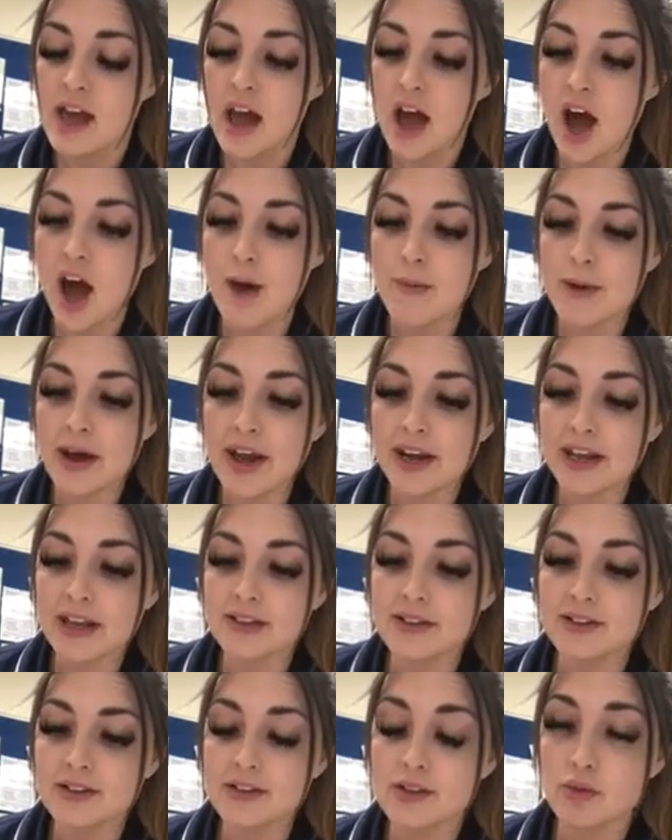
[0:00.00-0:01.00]
and
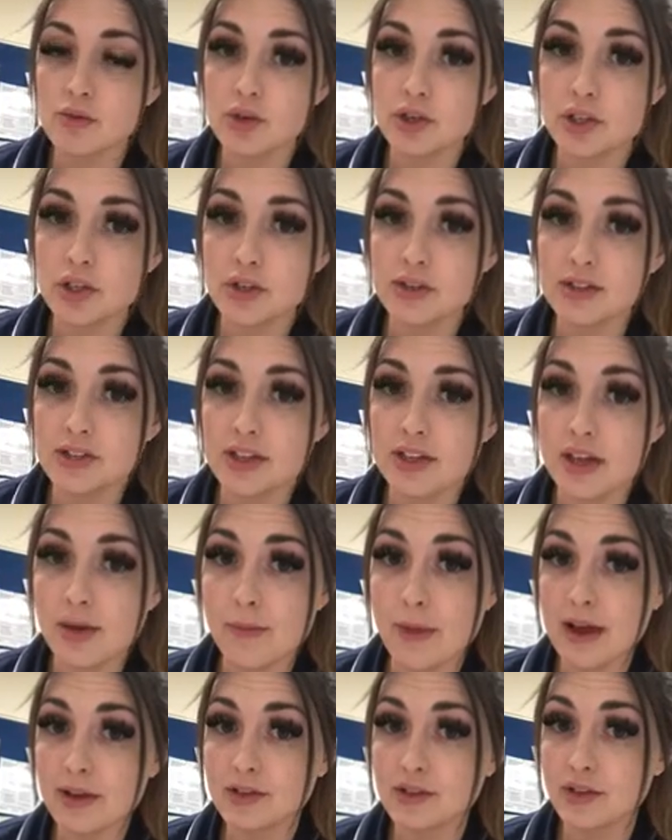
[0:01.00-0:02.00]
it's reducing the
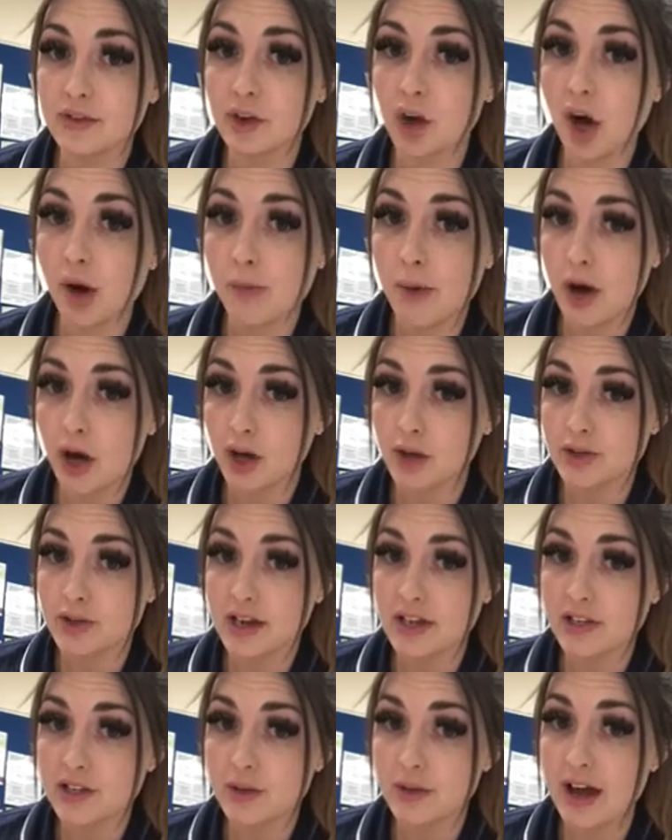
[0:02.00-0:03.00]
amount of
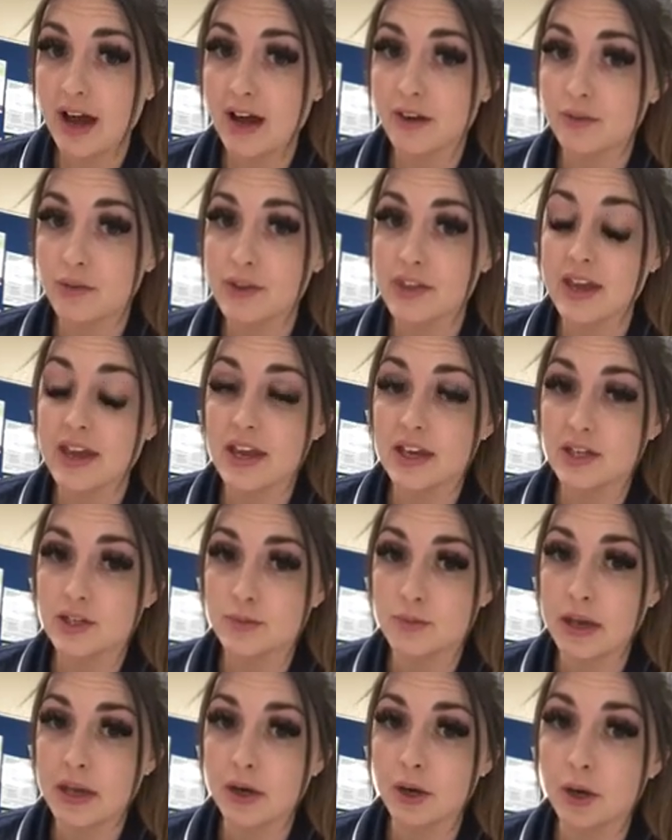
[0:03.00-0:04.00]
carbohydrates you have with each
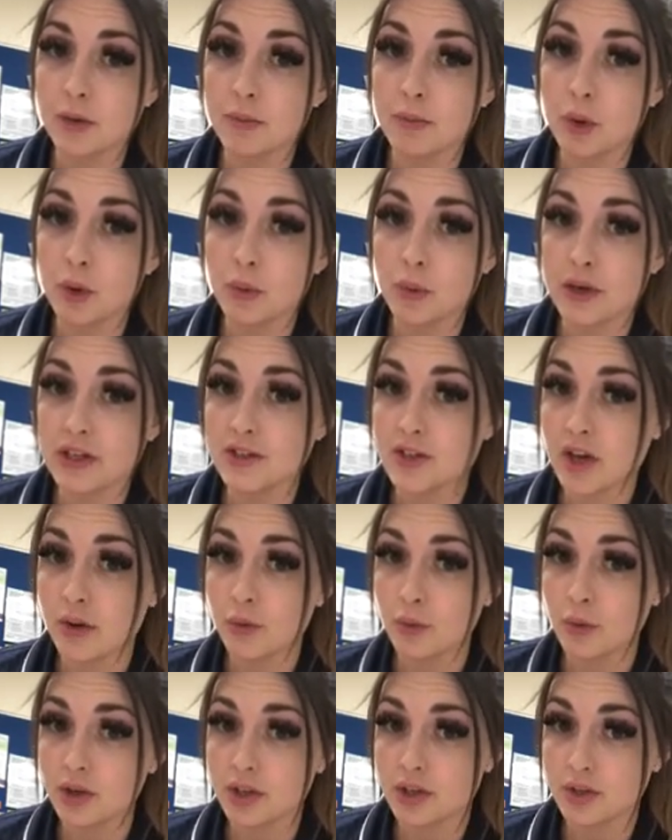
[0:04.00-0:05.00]
meal, but we
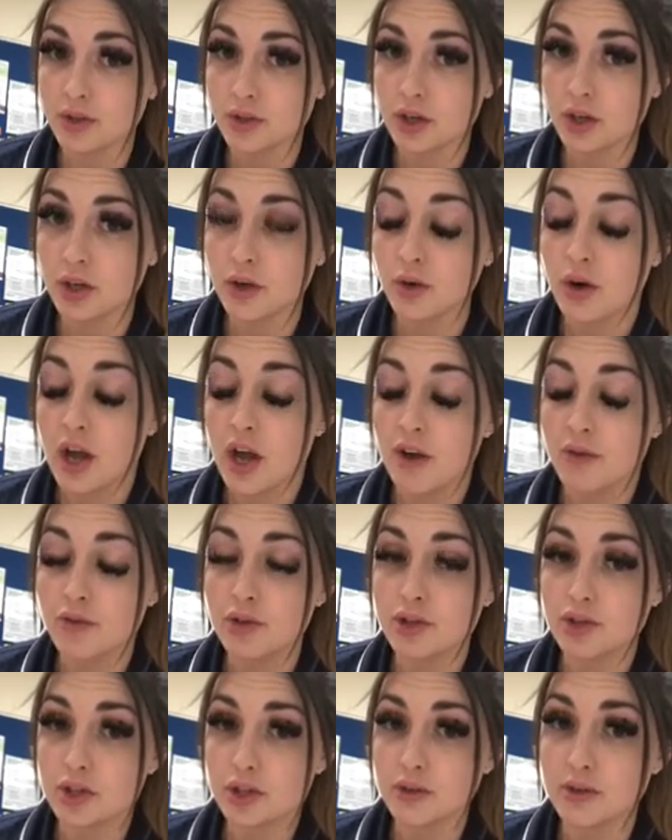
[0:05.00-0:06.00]
don't want you to
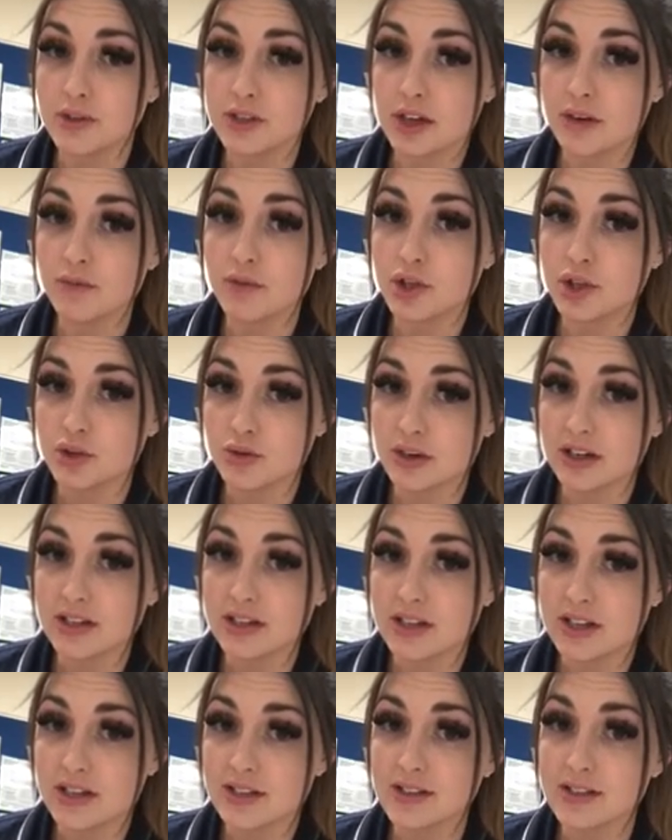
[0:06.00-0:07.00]
reduce and
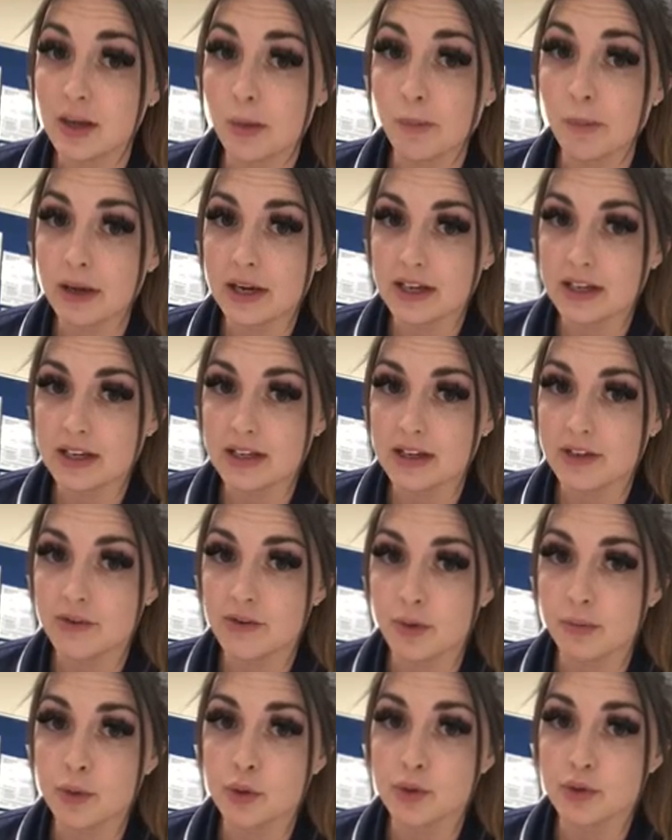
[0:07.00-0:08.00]
restrict this completely
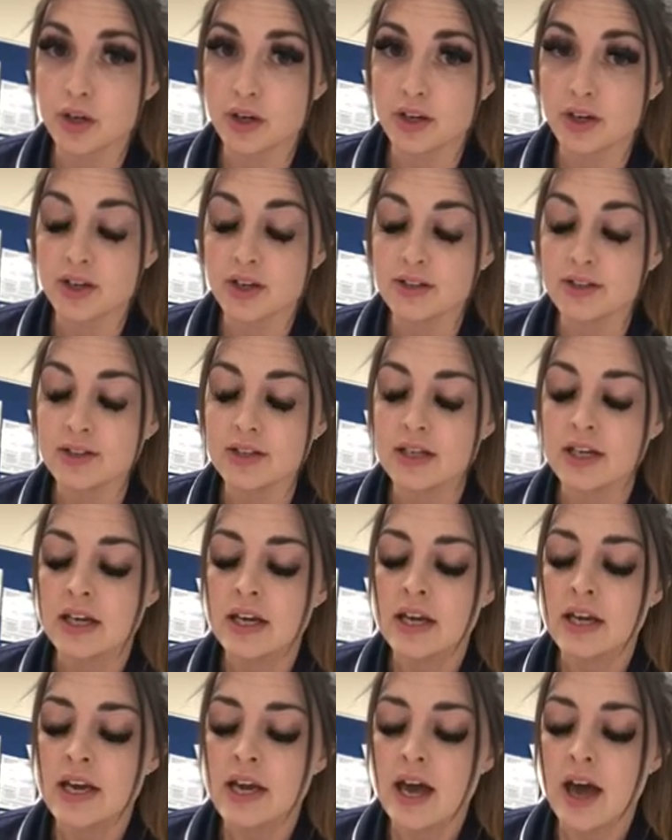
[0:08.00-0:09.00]
from your diet.
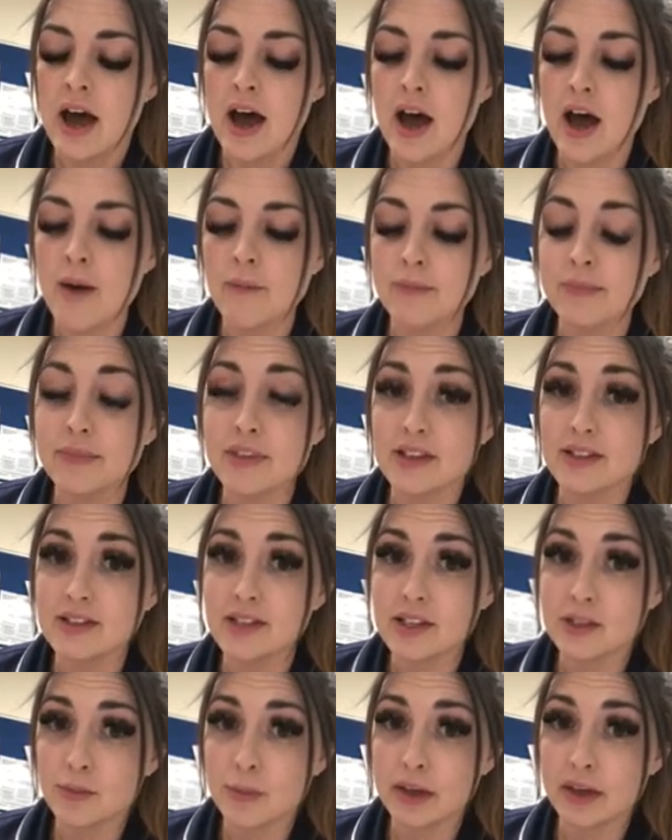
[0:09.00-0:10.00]
This
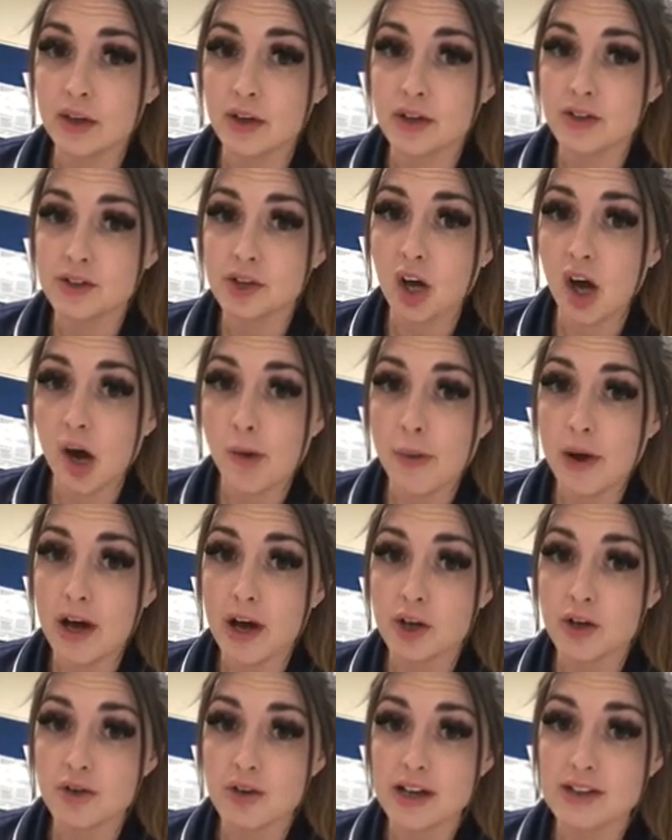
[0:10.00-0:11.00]
is because
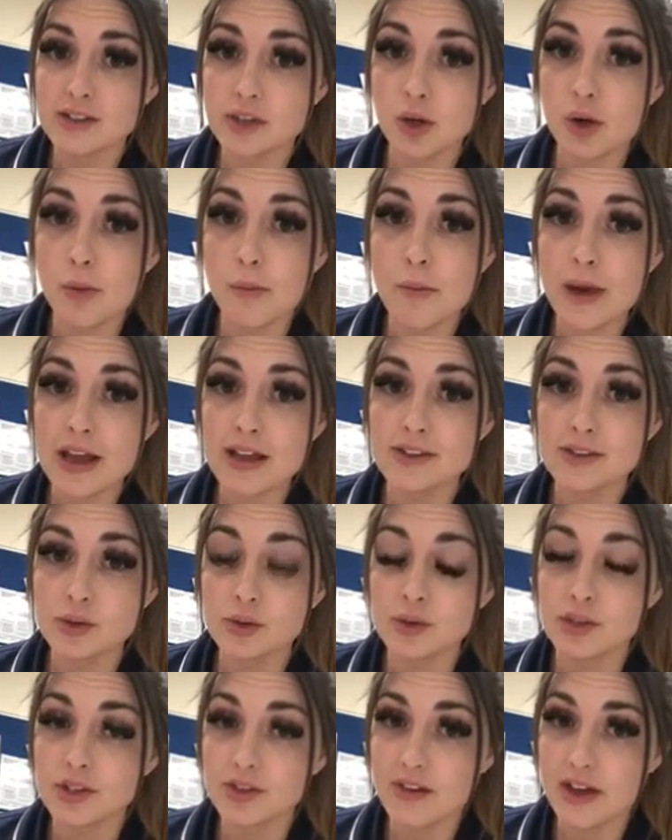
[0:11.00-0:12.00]
carbohydrates are your main source of